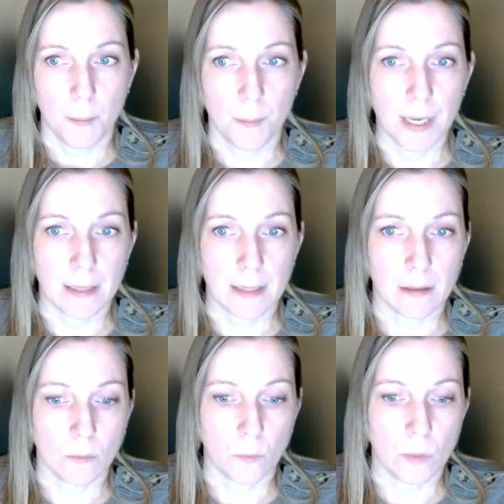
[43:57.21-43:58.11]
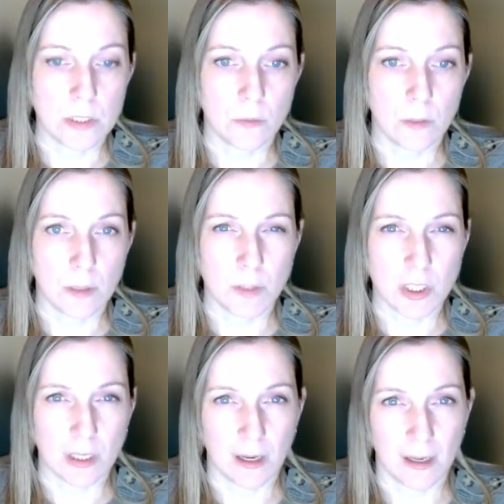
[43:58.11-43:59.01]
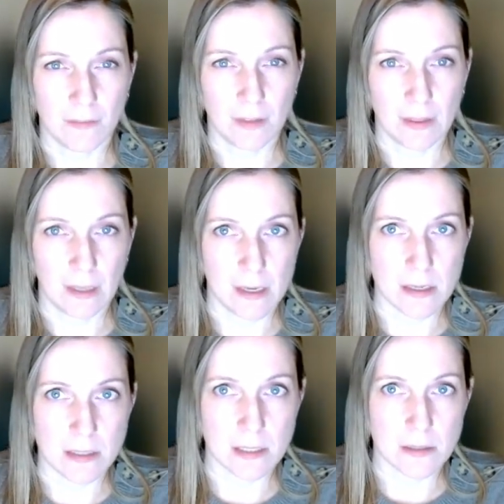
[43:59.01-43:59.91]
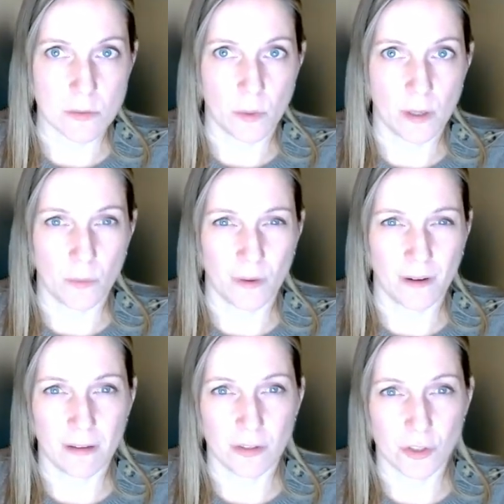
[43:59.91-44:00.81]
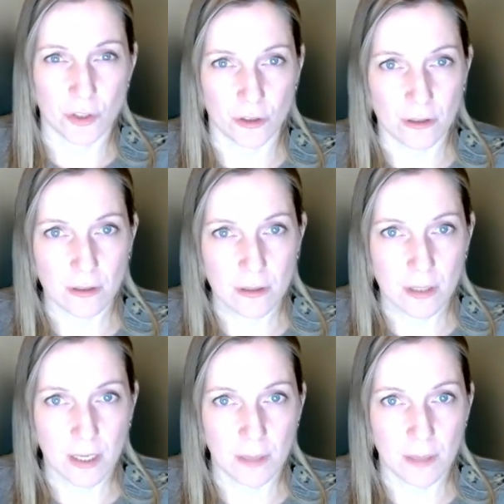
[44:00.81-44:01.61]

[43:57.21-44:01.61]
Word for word: but we do imaging kind of in the cases where we're not sure